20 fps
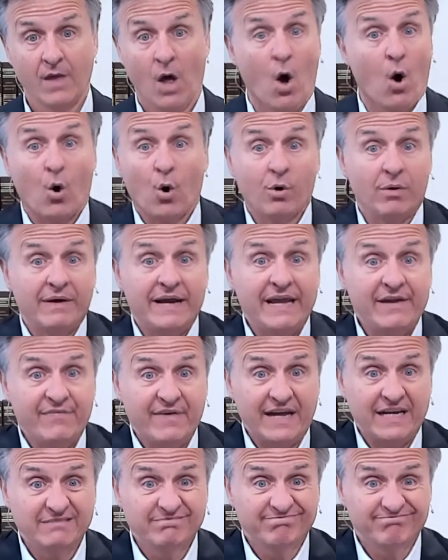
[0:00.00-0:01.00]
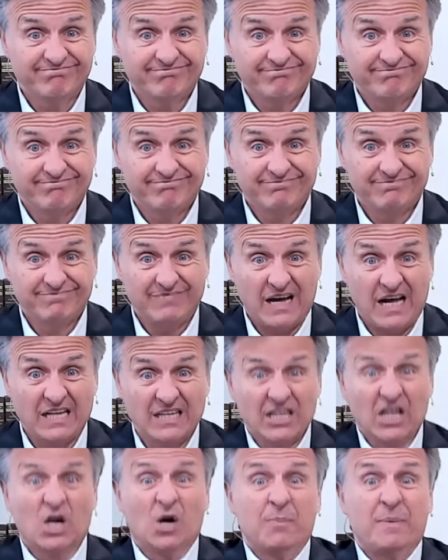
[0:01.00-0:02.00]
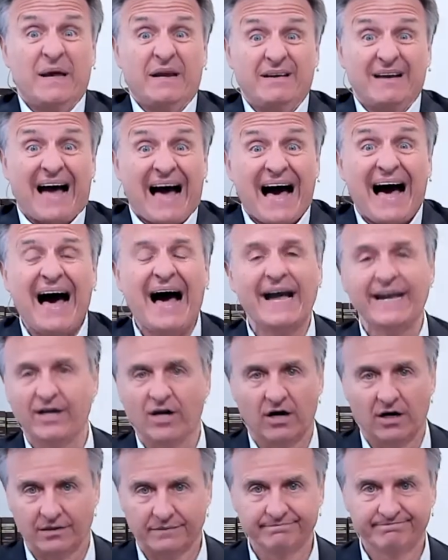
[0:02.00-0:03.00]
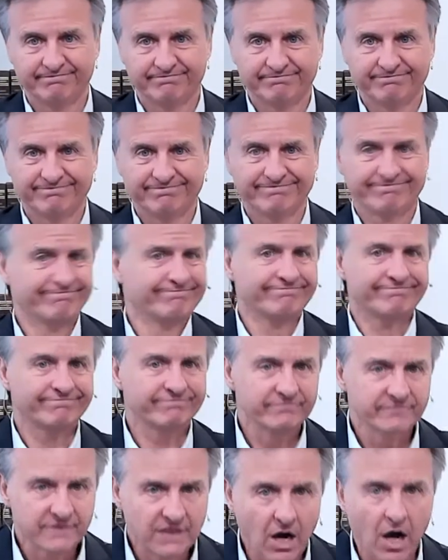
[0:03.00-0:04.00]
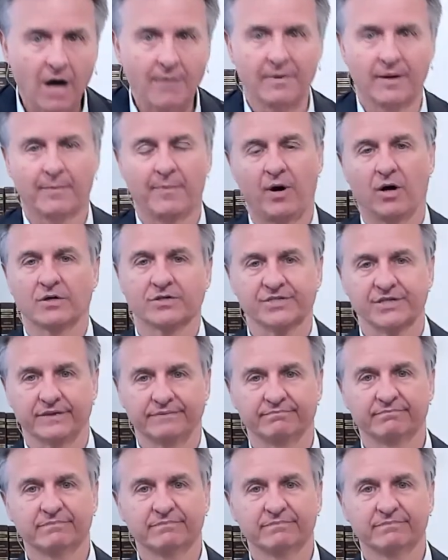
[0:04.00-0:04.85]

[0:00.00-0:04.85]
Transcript: or even a little bit higher common person.